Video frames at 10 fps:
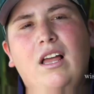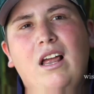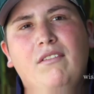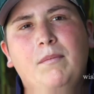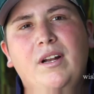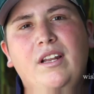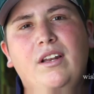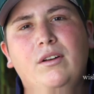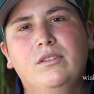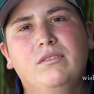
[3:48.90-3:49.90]
everybody
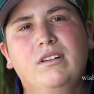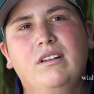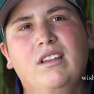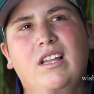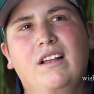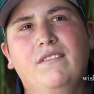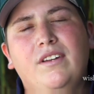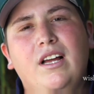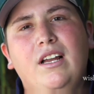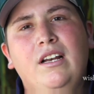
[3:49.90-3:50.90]
knows what, that I've
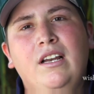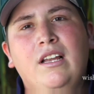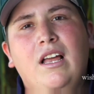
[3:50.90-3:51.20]
done,